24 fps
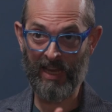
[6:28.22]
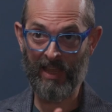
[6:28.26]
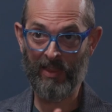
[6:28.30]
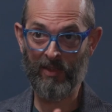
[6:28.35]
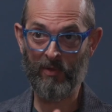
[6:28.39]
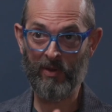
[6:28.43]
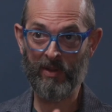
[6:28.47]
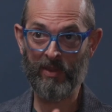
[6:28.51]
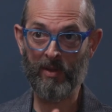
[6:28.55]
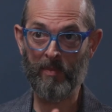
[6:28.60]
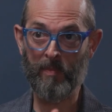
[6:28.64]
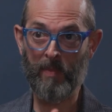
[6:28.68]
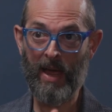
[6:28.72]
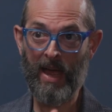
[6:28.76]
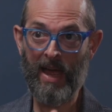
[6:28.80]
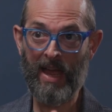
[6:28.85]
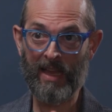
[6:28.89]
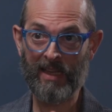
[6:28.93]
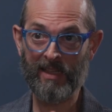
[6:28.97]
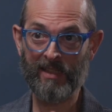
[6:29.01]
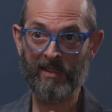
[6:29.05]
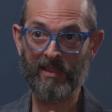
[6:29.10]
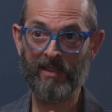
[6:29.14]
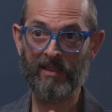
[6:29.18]
together in the
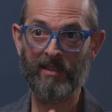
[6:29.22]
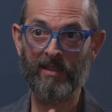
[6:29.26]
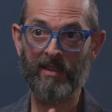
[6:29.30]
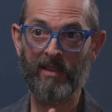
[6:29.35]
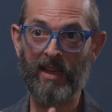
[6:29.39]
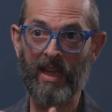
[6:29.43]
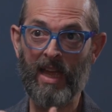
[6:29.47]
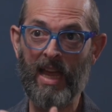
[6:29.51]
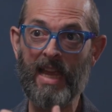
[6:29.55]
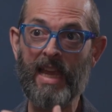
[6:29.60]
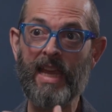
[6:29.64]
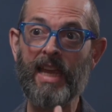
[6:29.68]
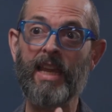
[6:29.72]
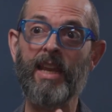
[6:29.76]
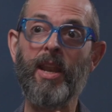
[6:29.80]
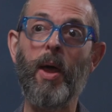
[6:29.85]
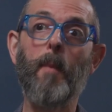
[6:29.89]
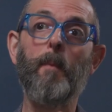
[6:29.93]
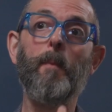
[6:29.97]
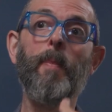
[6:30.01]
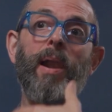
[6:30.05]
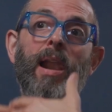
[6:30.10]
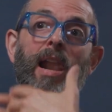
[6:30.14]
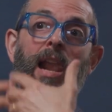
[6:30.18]
past and can
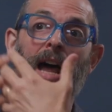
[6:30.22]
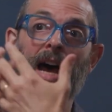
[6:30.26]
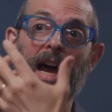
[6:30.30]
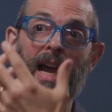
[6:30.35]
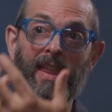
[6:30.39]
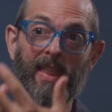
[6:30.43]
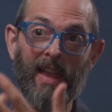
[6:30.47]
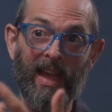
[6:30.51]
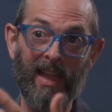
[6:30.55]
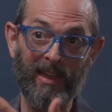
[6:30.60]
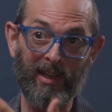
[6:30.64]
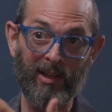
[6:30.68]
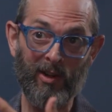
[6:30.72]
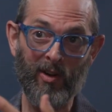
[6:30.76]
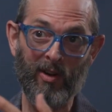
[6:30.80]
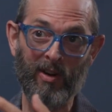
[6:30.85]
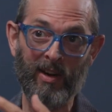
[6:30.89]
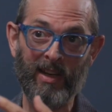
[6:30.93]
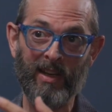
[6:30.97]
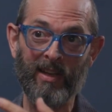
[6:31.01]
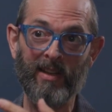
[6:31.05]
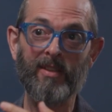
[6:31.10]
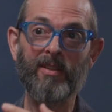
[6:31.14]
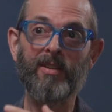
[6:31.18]
apply that
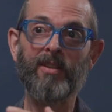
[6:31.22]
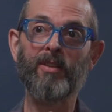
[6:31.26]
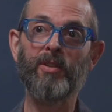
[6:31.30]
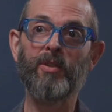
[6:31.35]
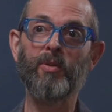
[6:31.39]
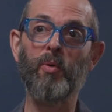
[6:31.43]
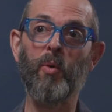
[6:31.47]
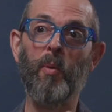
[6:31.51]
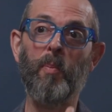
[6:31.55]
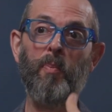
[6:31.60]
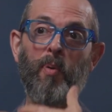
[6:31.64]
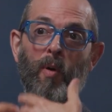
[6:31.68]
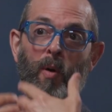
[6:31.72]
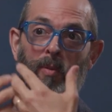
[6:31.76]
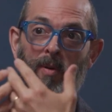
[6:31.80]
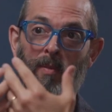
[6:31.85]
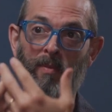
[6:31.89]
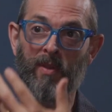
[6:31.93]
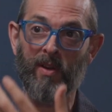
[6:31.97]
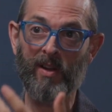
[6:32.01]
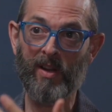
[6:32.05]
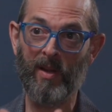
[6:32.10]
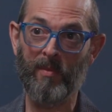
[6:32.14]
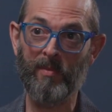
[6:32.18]
learning to a
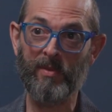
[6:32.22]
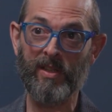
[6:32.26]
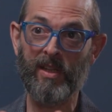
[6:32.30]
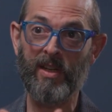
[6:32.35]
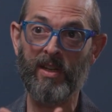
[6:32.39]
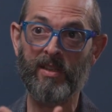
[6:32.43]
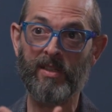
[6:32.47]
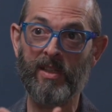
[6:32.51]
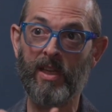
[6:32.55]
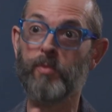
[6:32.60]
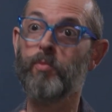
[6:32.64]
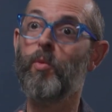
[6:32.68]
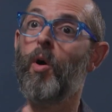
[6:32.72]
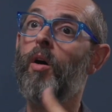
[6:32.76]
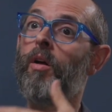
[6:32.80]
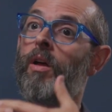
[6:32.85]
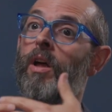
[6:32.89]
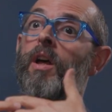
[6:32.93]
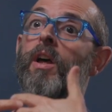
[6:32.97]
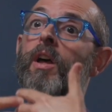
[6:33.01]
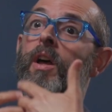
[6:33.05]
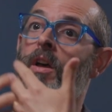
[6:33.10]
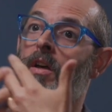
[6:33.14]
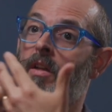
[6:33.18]
problem that comes in and says, well,